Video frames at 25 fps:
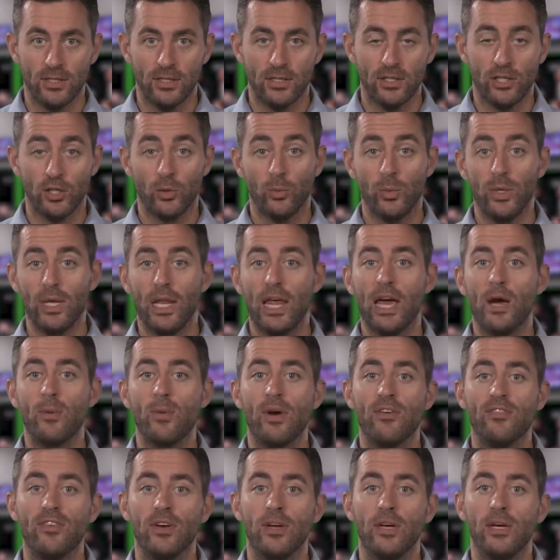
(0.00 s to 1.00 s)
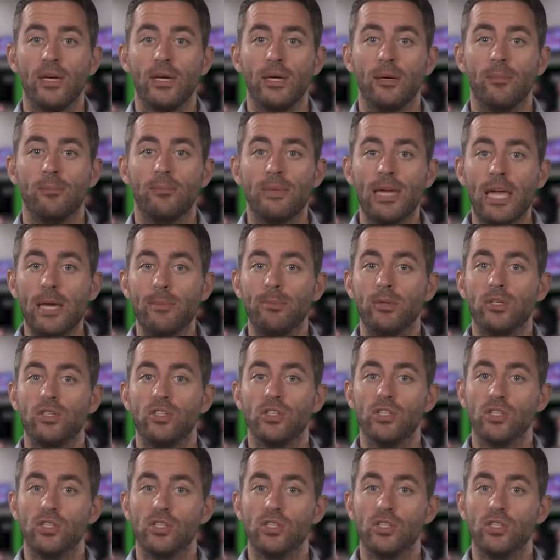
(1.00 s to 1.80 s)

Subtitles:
You will, however, be able to